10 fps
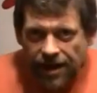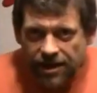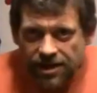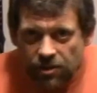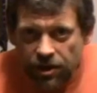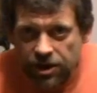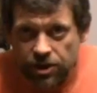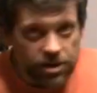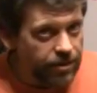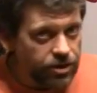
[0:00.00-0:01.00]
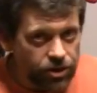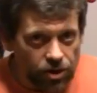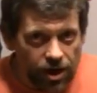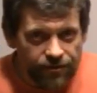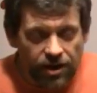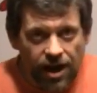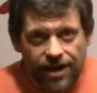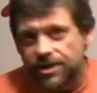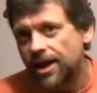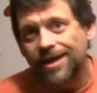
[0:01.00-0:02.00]
the next thing we're going to do is I'm going to turn off the
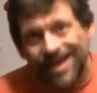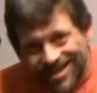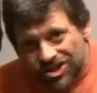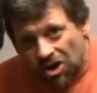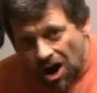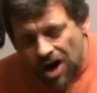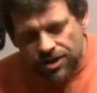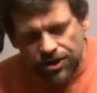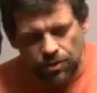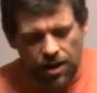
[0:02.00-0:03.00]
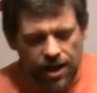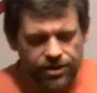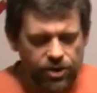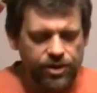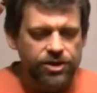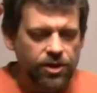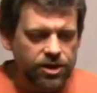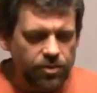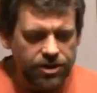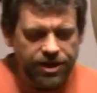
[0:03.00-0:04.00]
lights, and I can't talk to you while I do this, so I
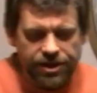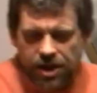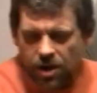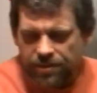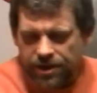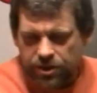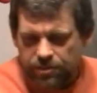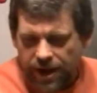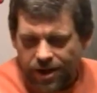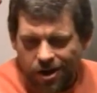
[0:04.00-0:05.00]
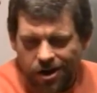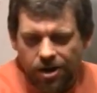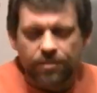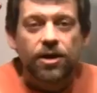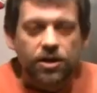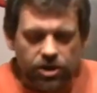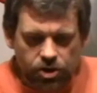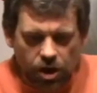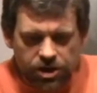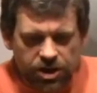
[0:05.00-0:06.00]
just want you to know I'm going to use my arm to
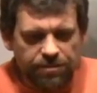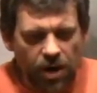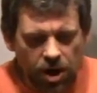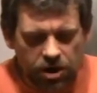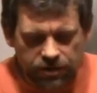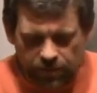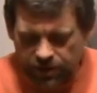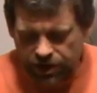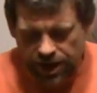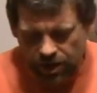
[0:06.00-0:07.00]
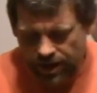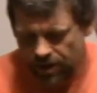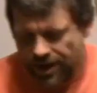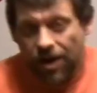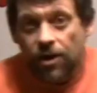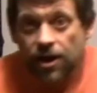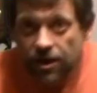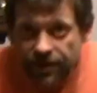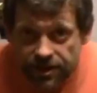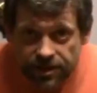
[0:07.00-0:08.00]
draw sparks from the generator. Now,
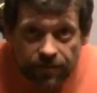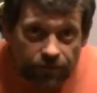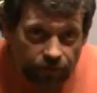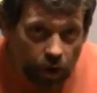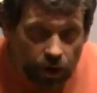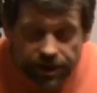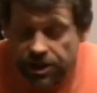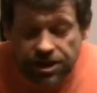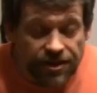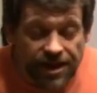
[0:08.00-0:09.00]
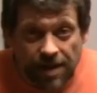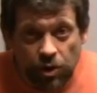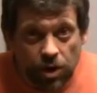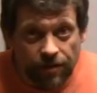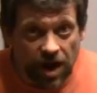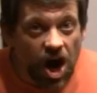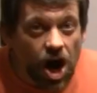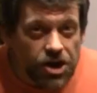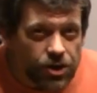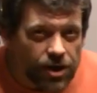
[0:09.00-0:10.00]
this voltage is in the neighborhood of
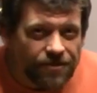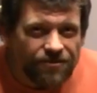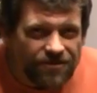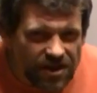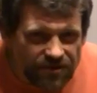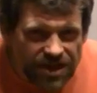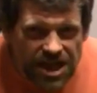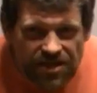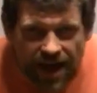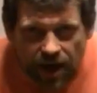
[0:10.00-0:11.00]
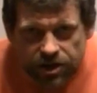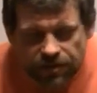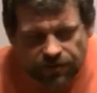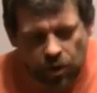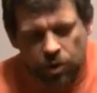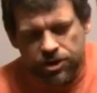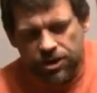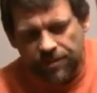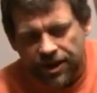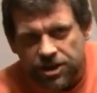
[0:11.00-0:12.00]
150,000 volts
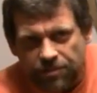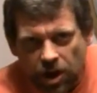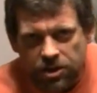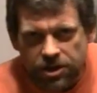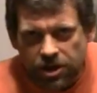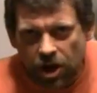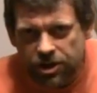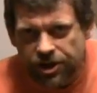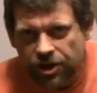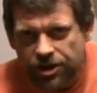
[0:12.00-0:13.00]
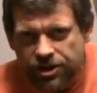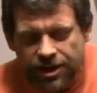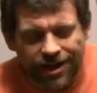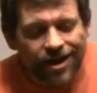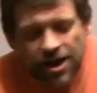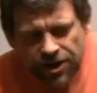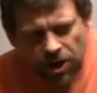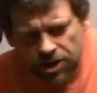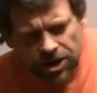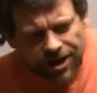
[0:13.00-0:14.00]
to make sparks as long as you're going to see.
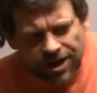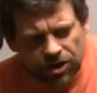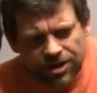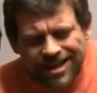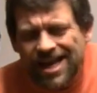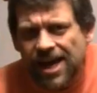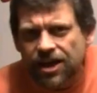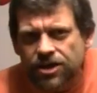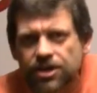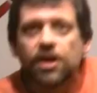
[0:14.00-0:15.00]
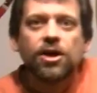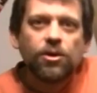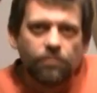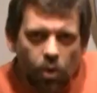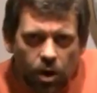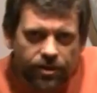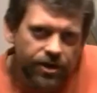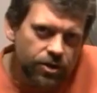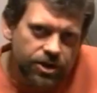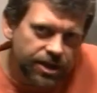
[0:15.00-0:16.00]
You're also going to hear ticks more
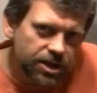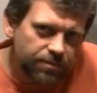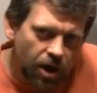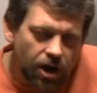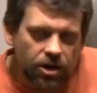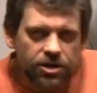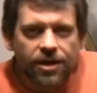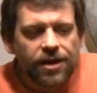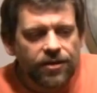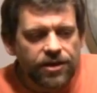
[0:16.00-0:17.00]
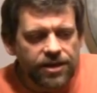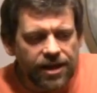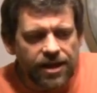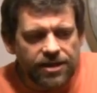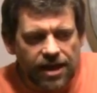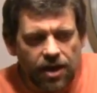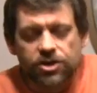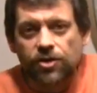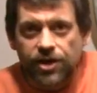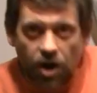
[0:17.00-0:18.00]
than you'll see sparks. The ticking
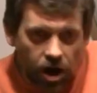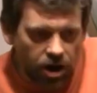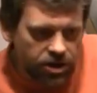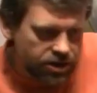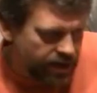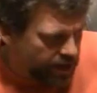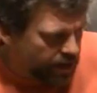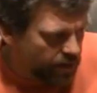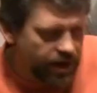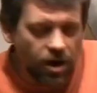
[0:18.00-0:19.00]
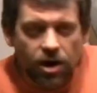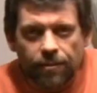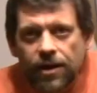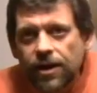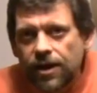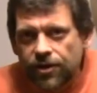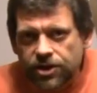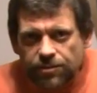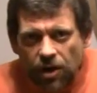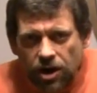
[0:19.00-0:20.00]
sounds are the arcs hitting my arm. The
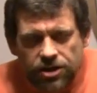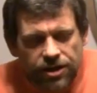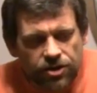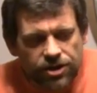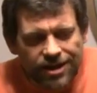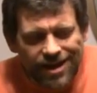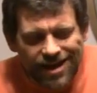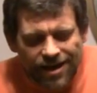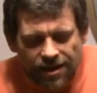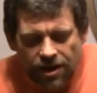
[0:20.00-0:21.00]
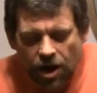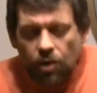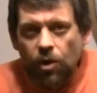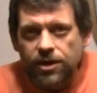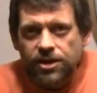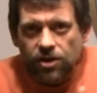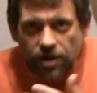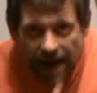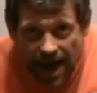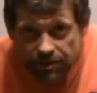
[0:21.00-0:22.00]
sparks that you're seeing are ones that
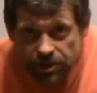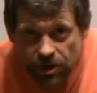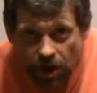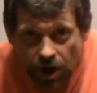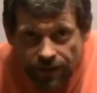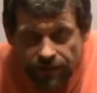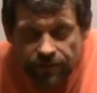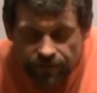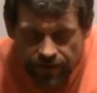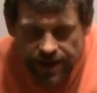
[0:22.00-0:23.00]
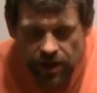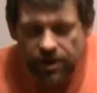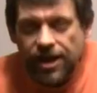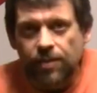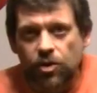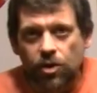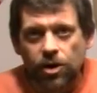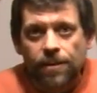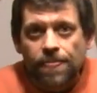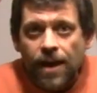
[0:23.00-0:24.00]
are captured on the video
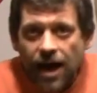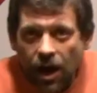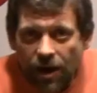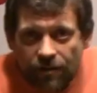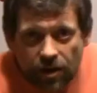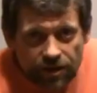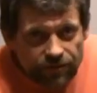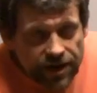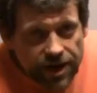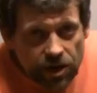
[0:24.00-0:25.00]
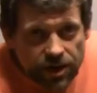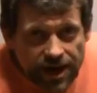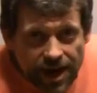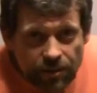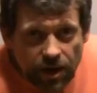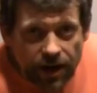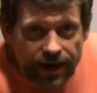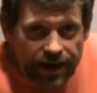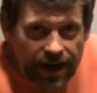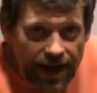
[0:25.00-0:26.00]
camcorder. However, on the video
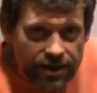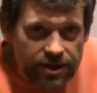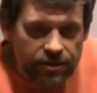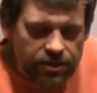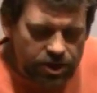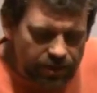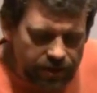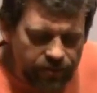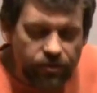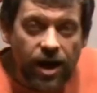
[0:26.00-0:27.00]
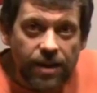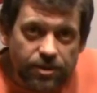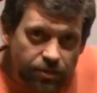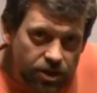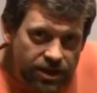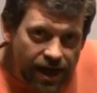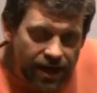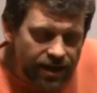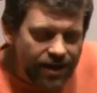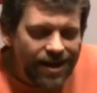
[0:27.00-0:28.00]
camera, it has so many frames per
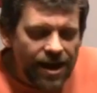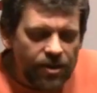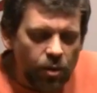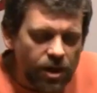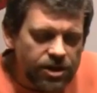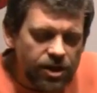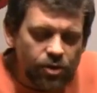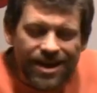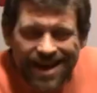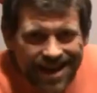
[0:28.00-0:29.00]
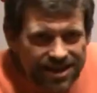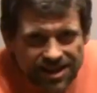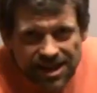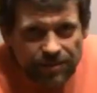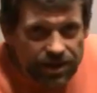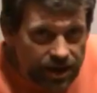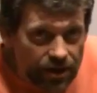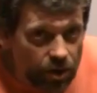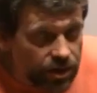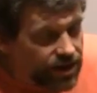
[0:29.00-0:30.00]
second, and the ones that you can't see but
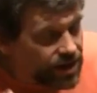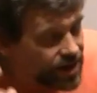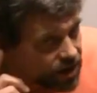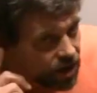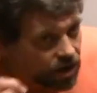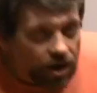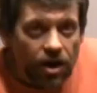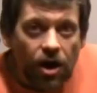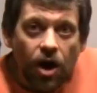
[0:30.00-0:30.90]
can only hear